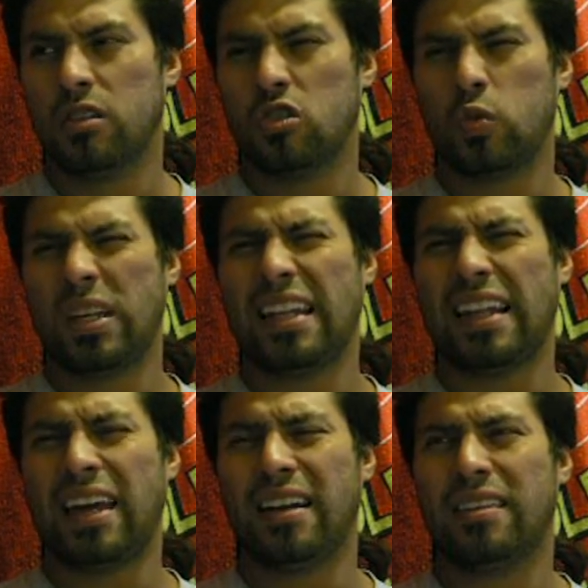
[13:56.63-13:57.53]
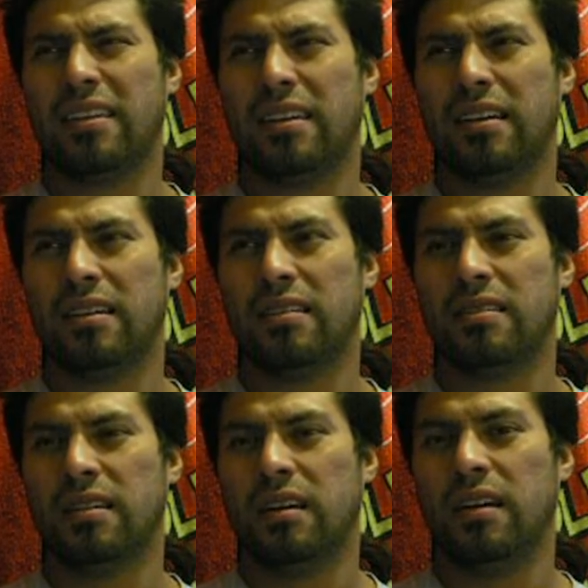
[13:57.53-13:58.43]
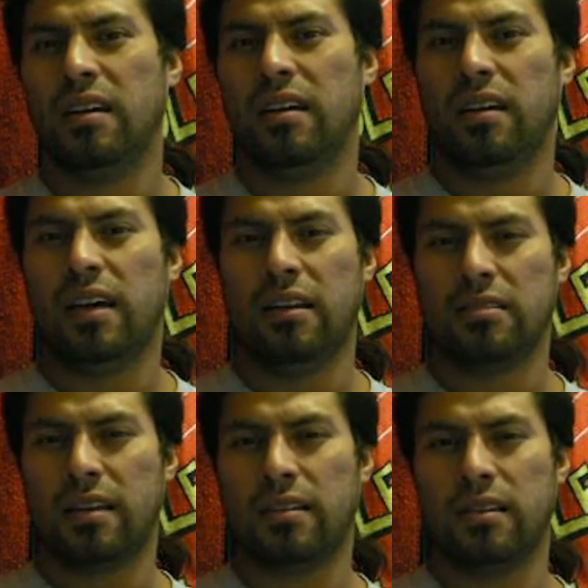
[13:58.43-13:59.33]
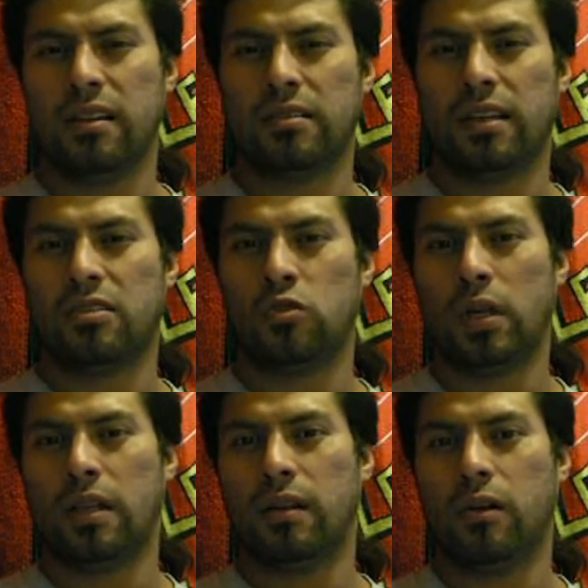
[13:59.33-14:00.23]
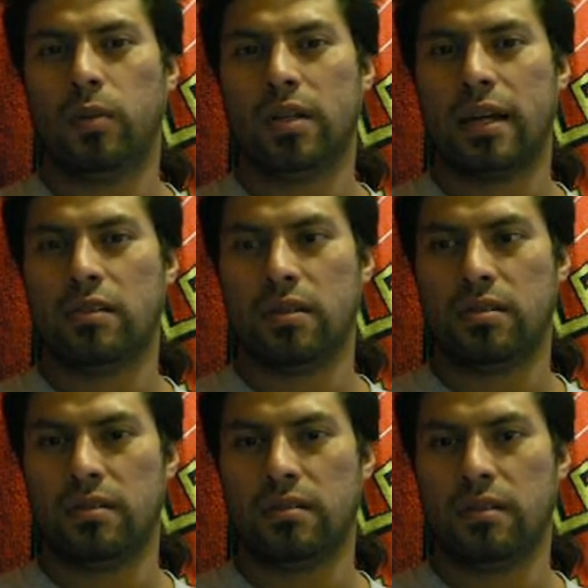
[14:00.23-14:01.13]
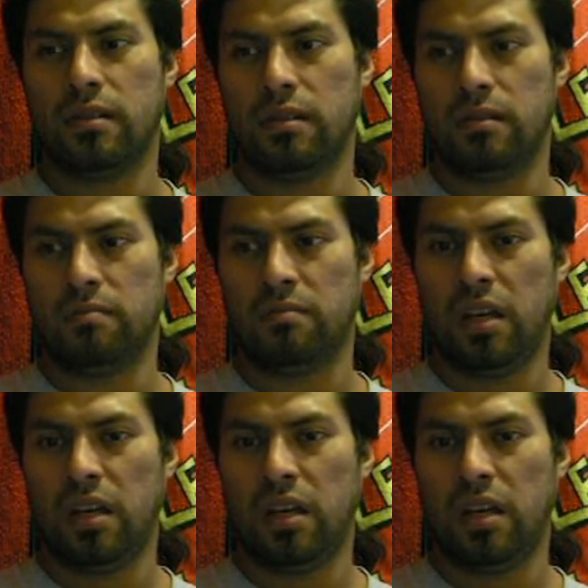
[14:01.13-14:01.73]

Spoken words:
Sweet light, I think it is. It looks like a sweet and low, but it's actually just a